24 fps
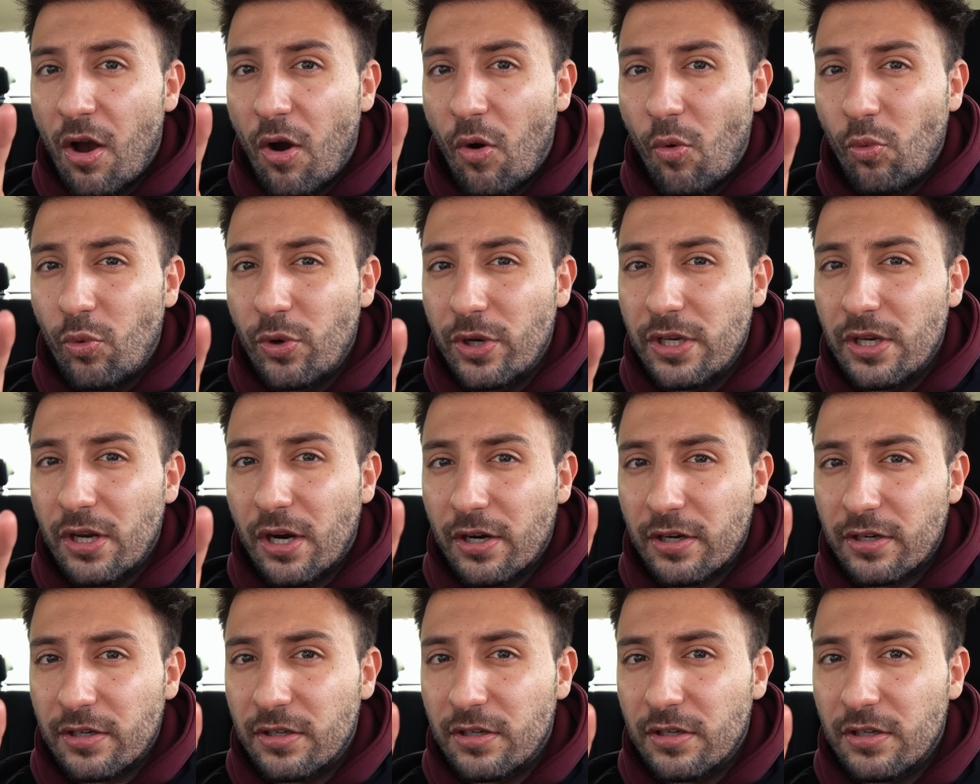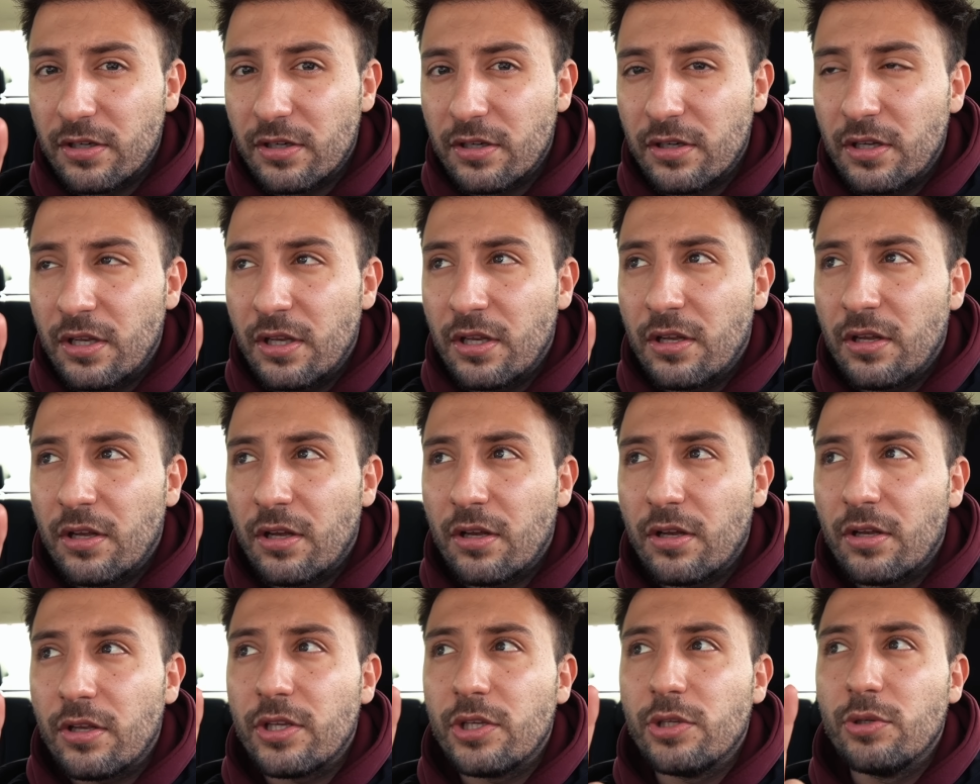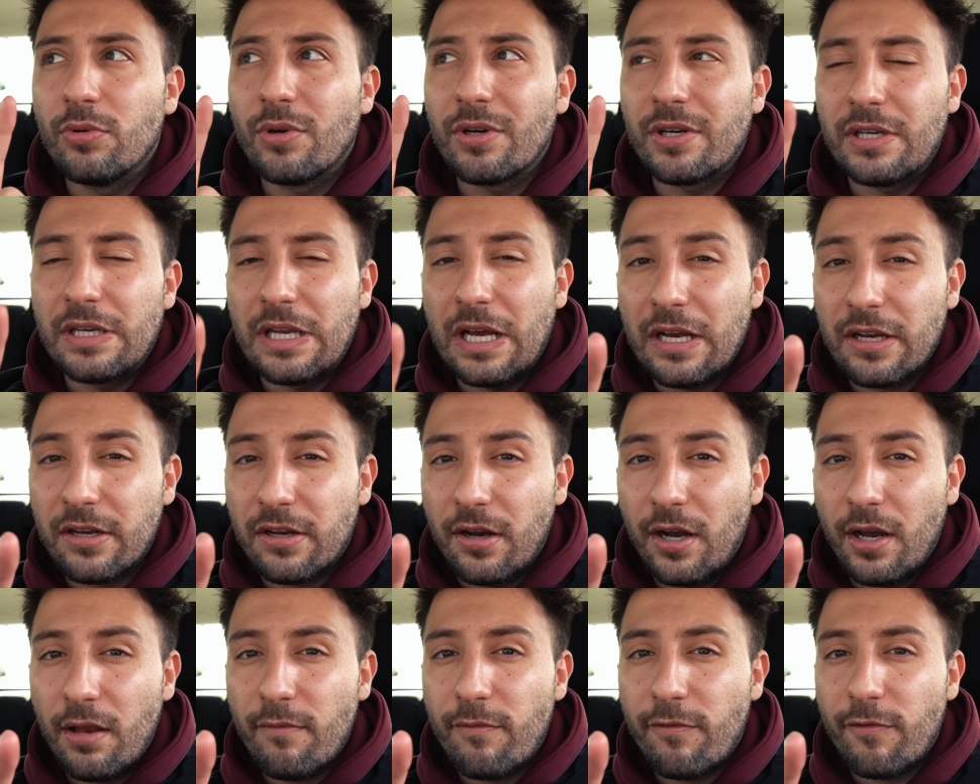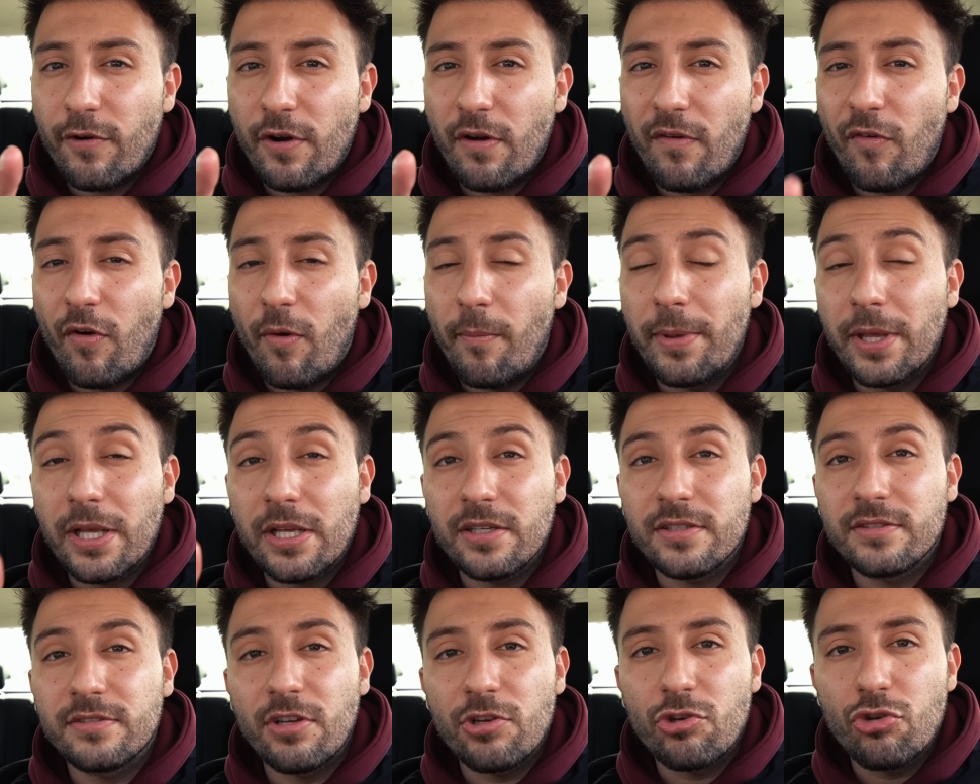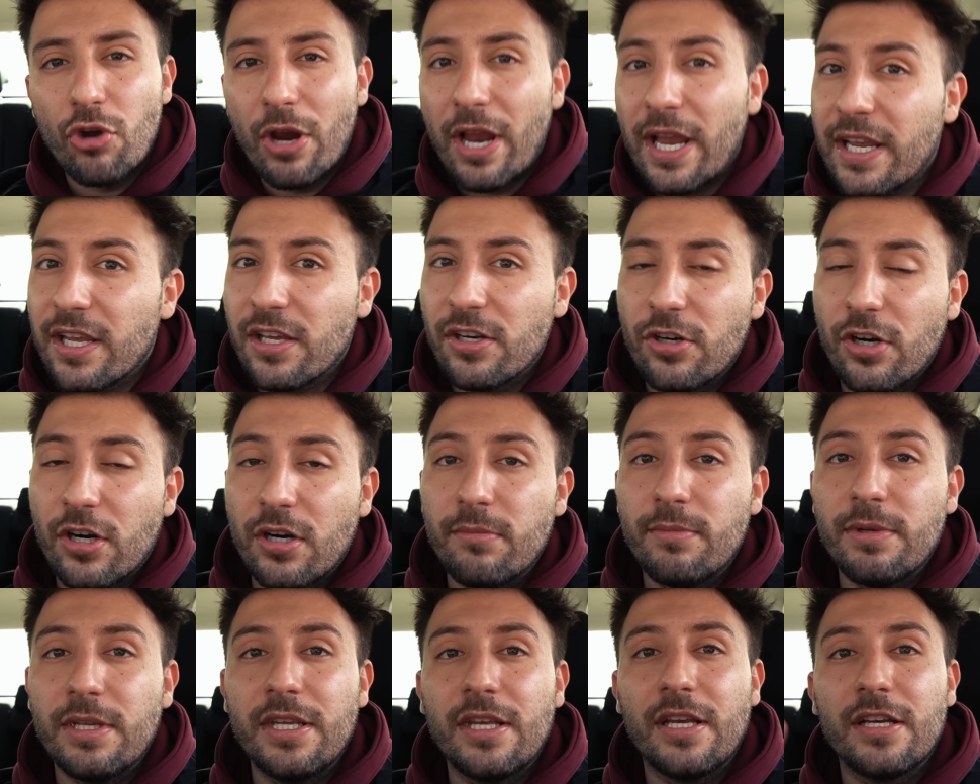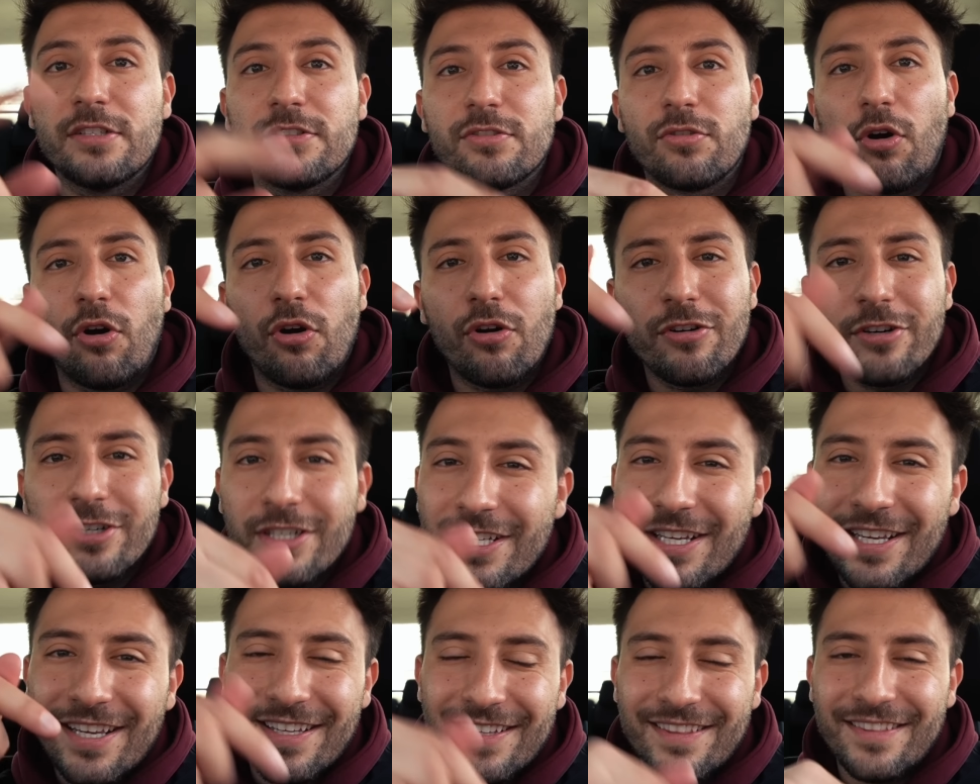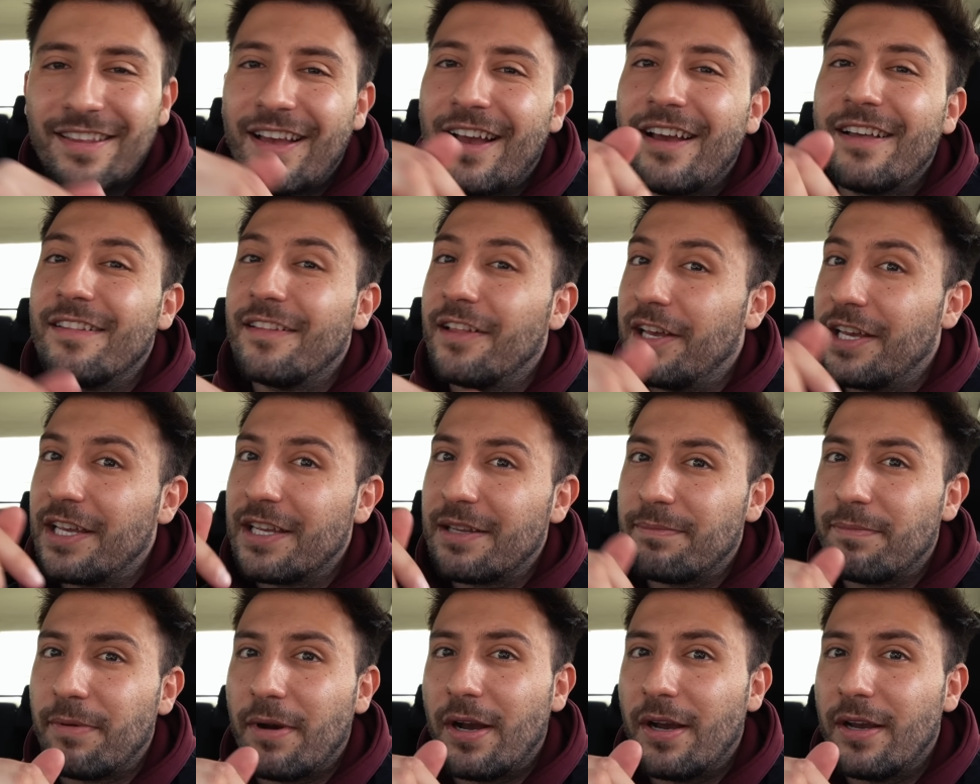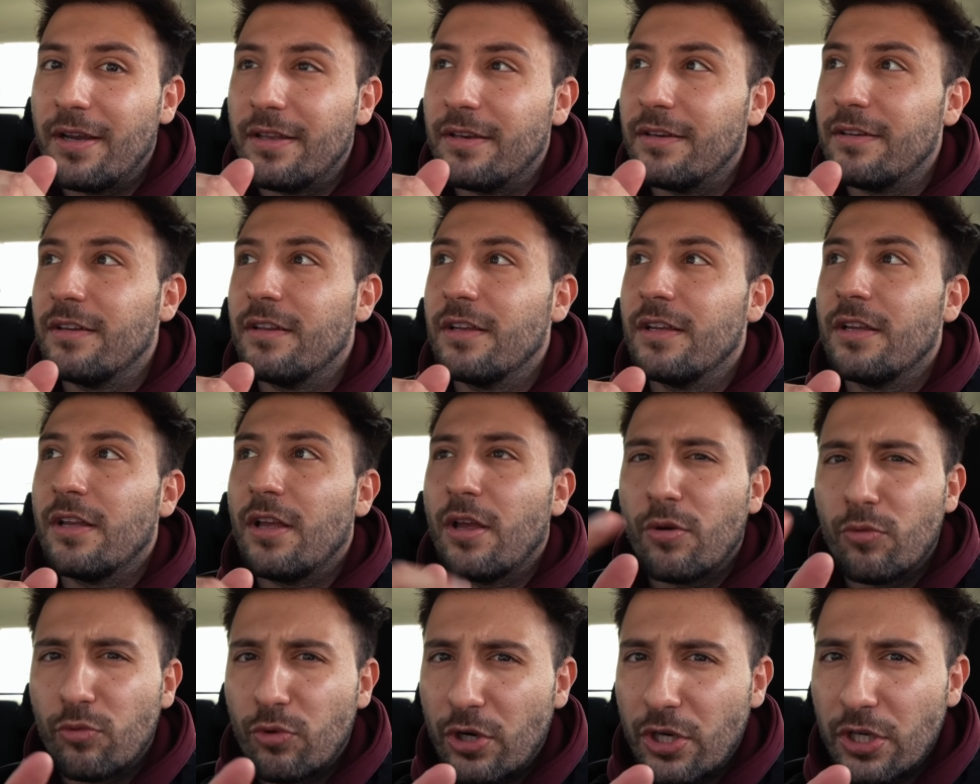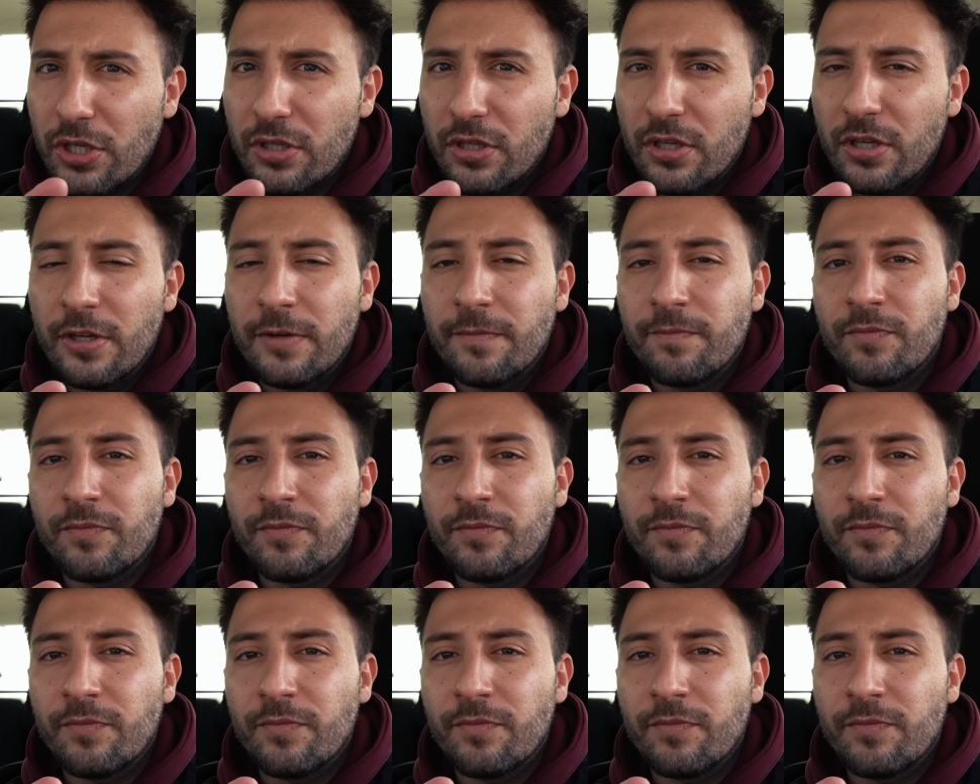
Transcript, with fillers: we are gonna you are not gone forever because the dragon army has already hit that like button, right?